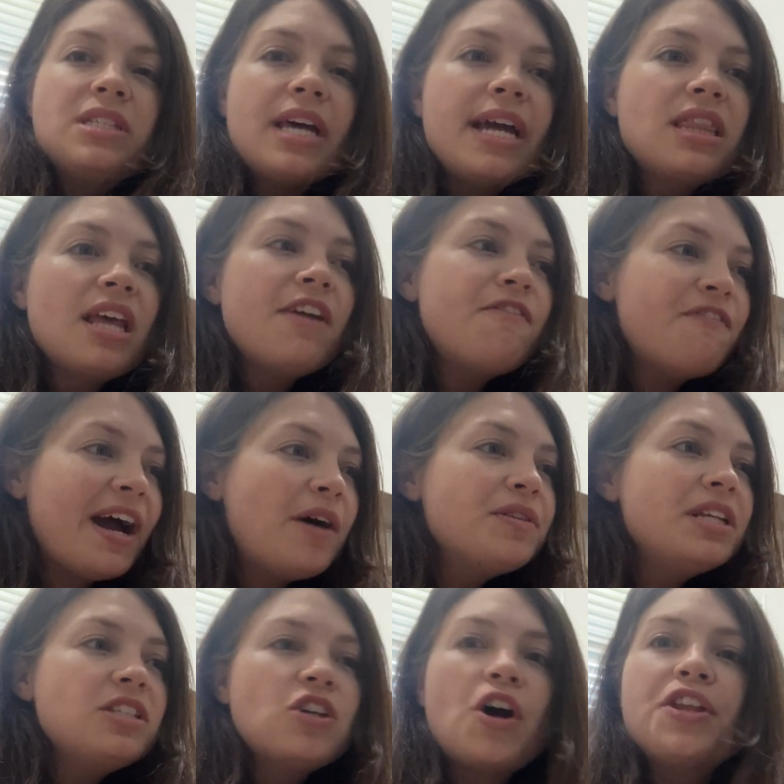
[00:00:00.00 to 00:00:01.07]
like they found
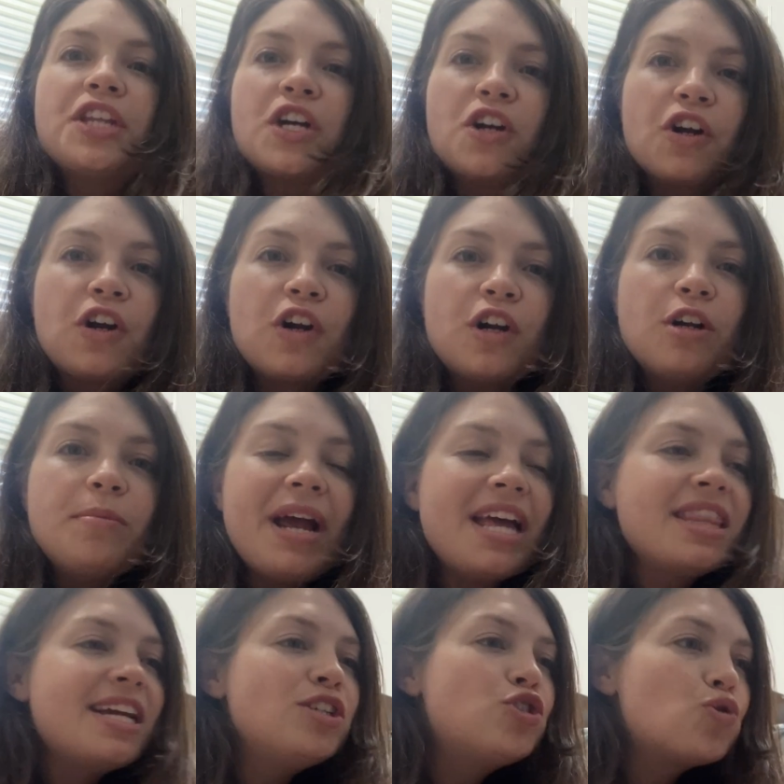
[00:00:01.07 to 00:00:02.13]
this on the curb
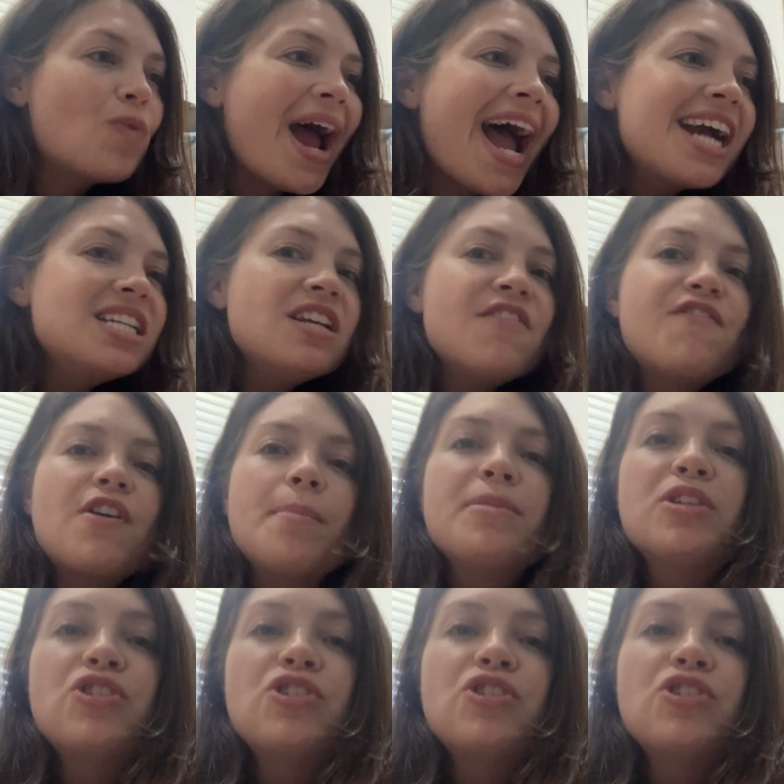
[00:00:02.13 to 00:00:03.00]
and they dragged it from the